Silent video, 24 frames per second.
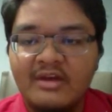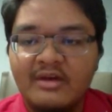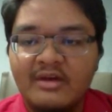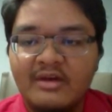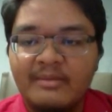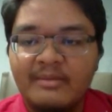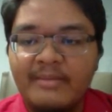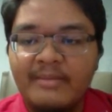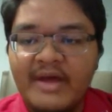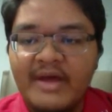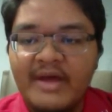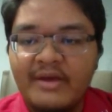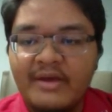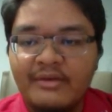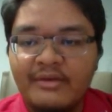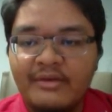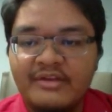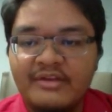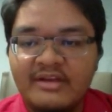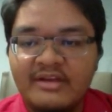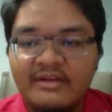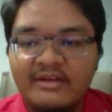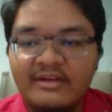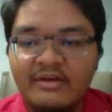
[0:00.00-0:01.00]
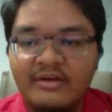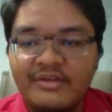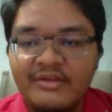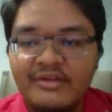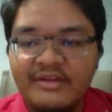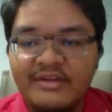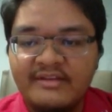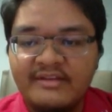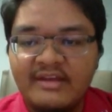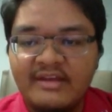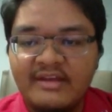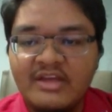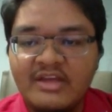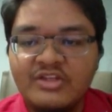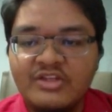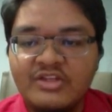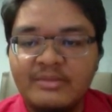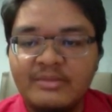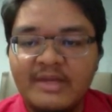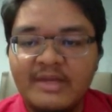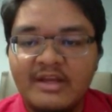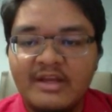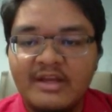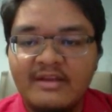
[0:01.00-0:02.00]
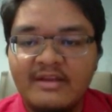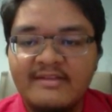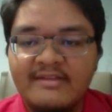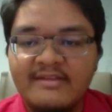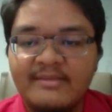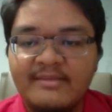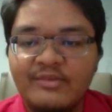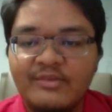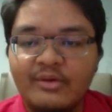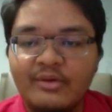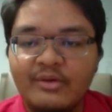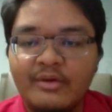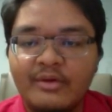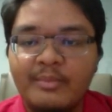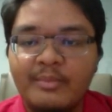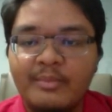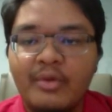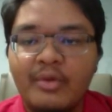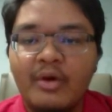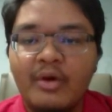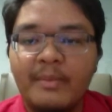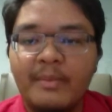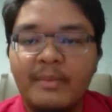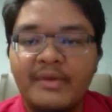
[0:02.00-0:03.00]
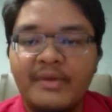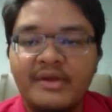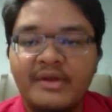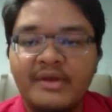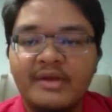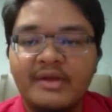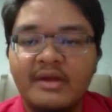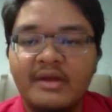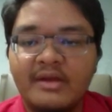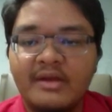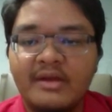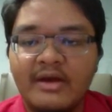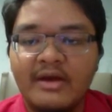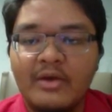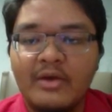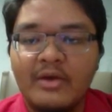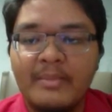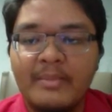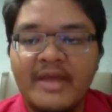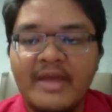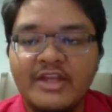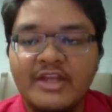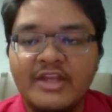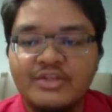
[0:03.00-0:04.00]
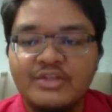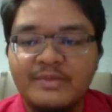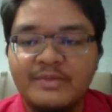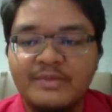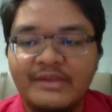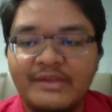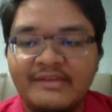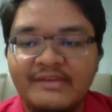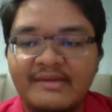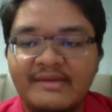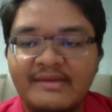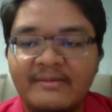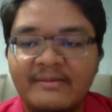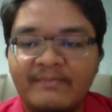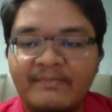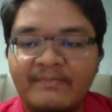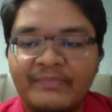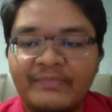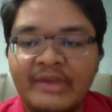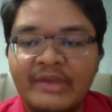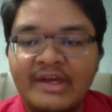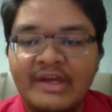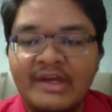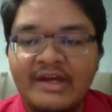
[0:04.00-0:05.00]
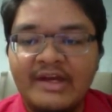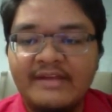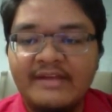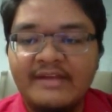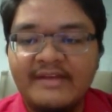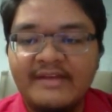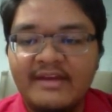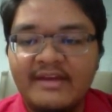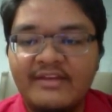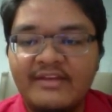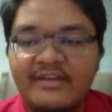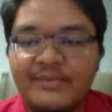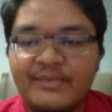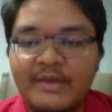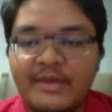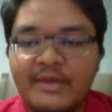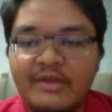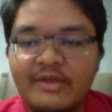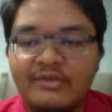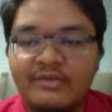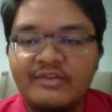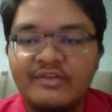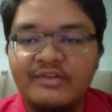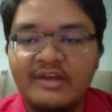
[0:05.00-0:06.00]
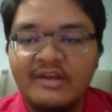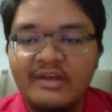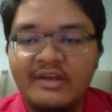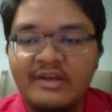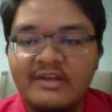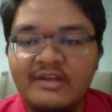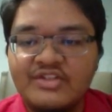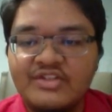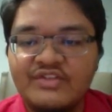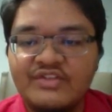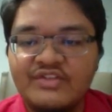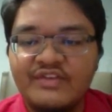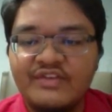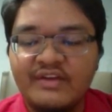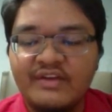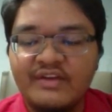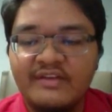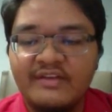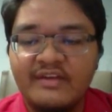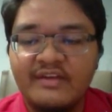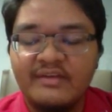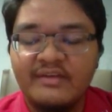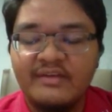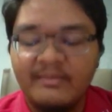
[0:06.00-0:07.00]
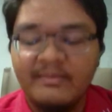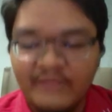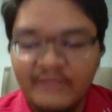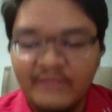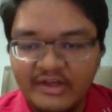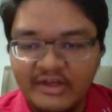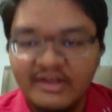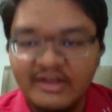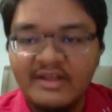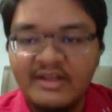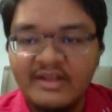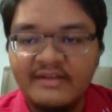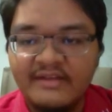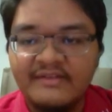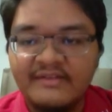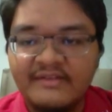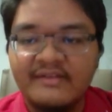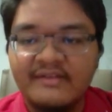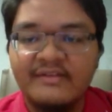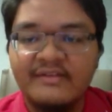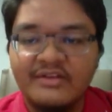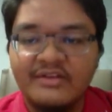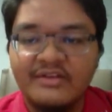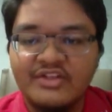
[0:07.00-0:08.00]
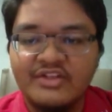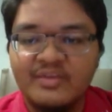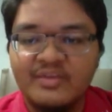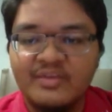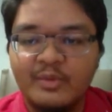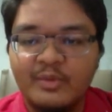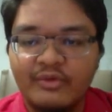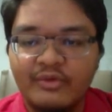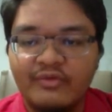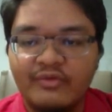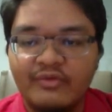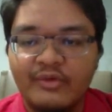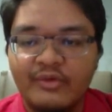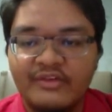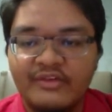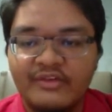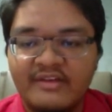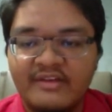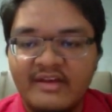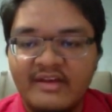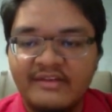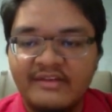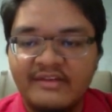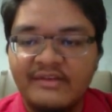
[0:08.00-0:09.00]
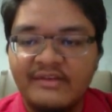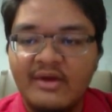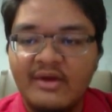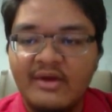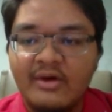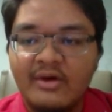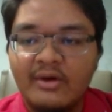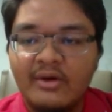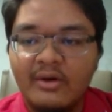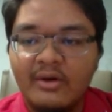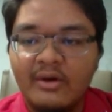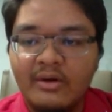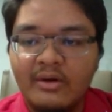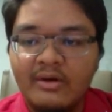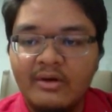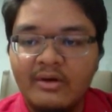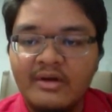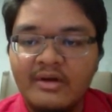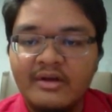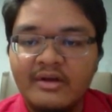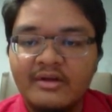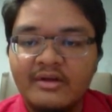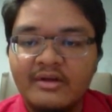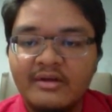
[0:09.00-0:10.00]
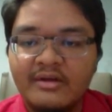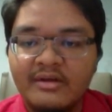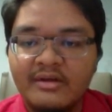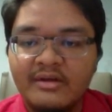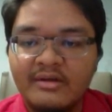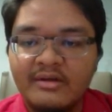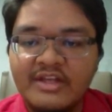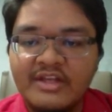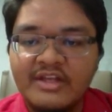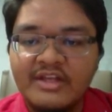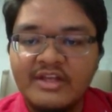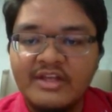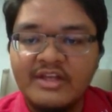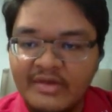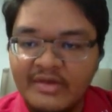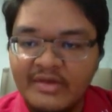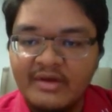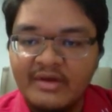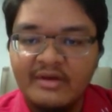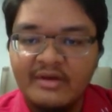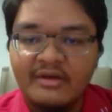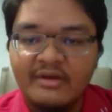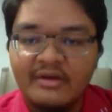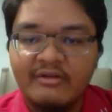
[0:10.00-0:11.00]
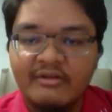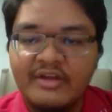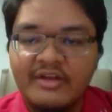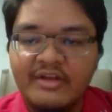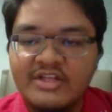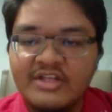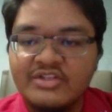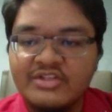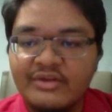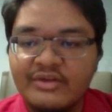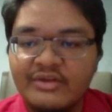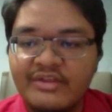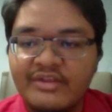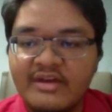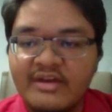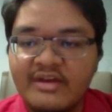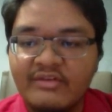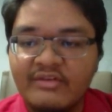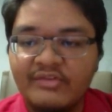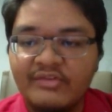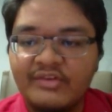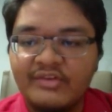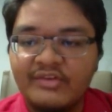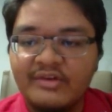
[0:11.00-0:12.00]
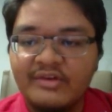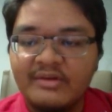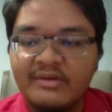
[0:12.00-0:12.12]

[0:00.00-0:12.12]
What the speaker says: bad authentication mechanisms, or improper account management. Attackers may use techniques such as brute force attacks or credential theft